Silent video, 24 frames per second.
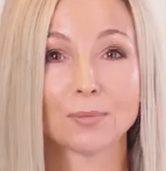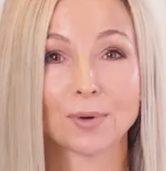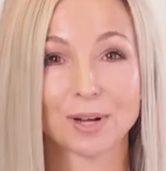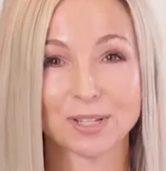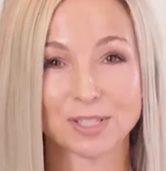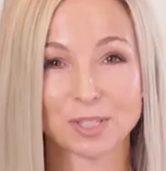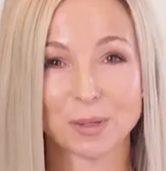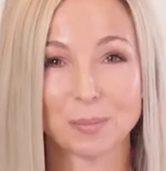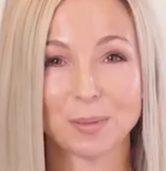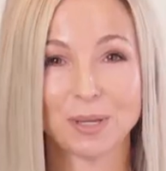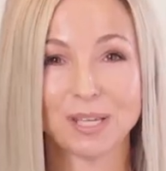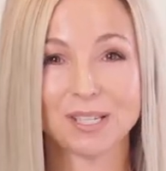
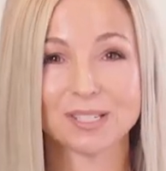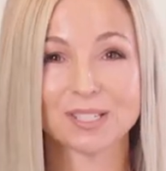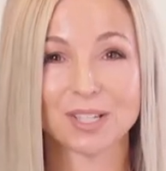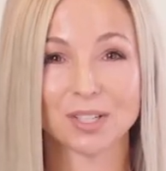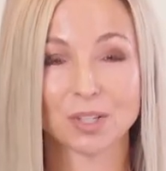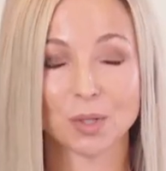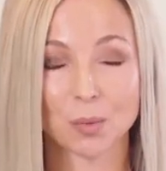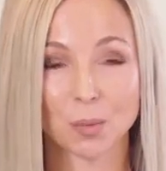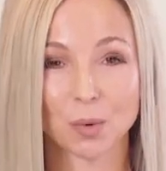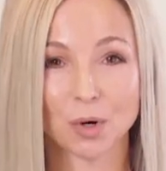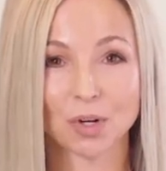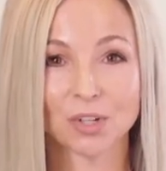recipes in
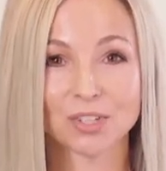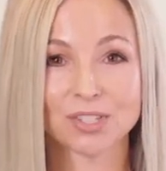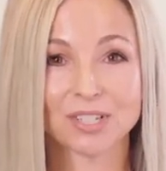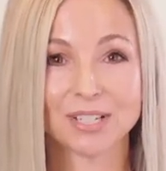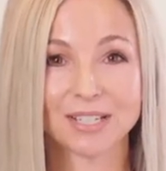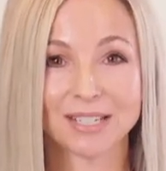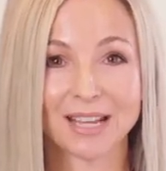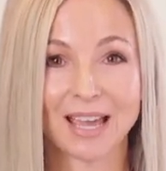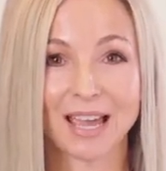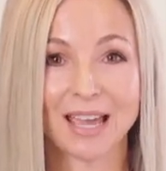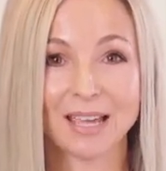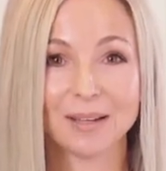the world
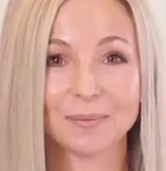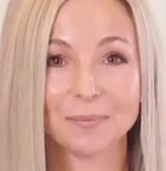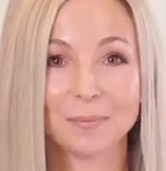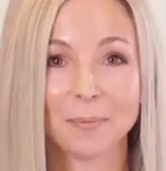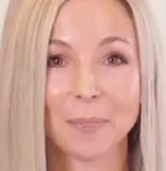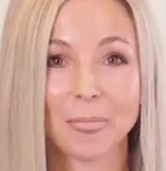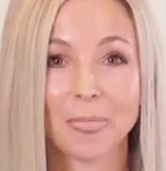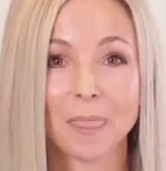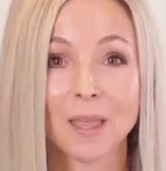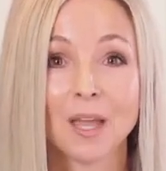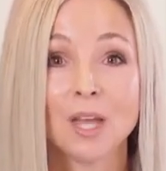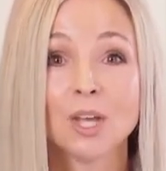today.
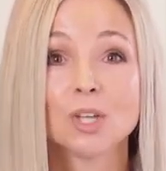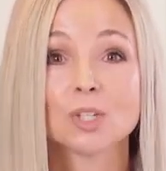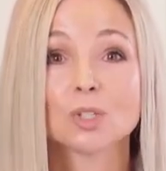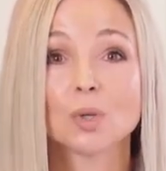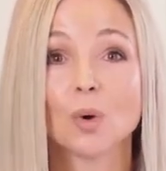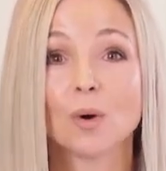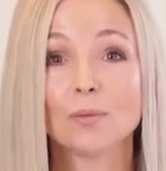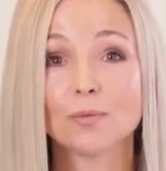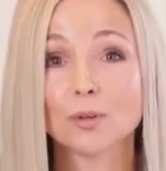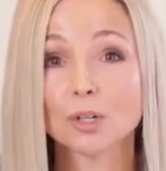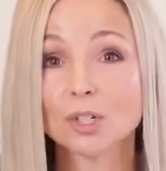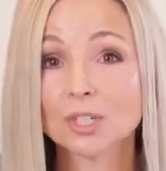So
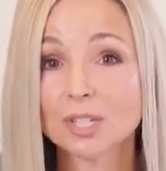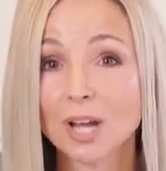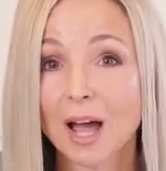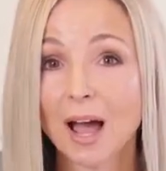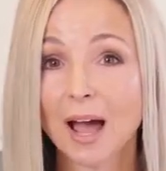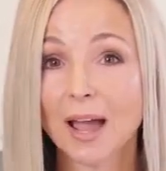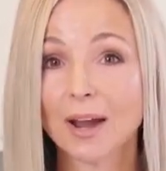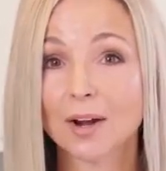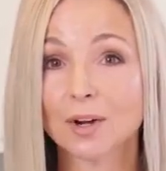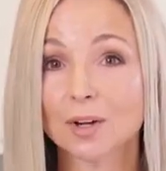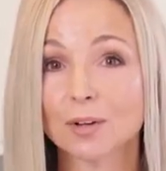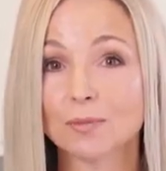if you're
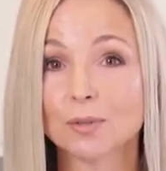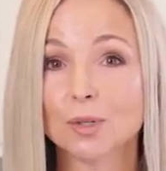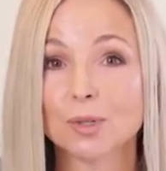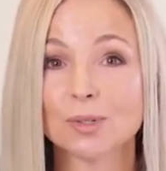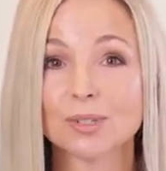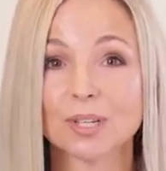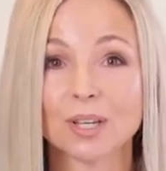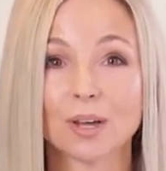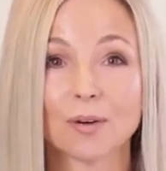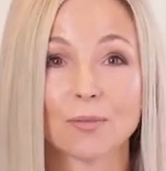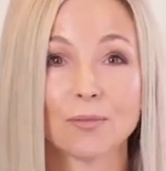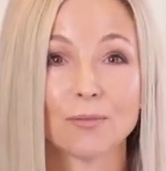tired of
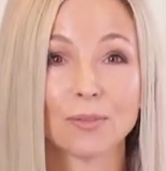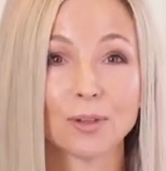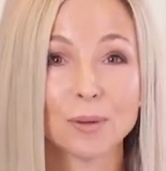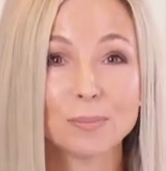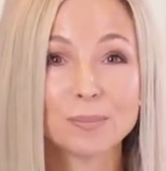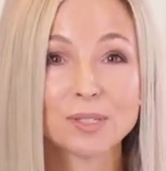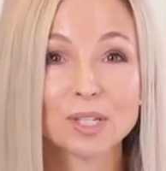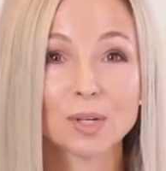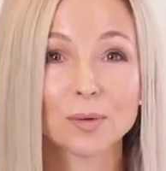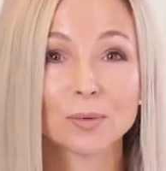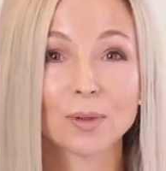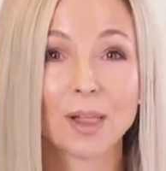using a
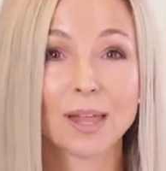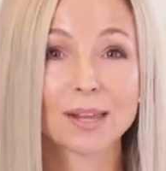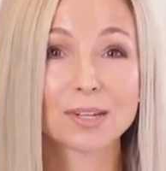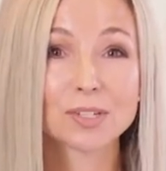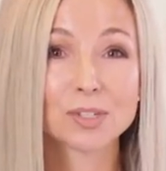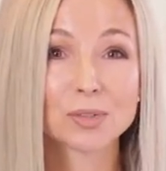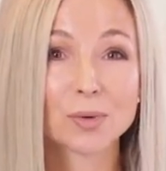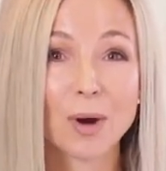flimsy lettuce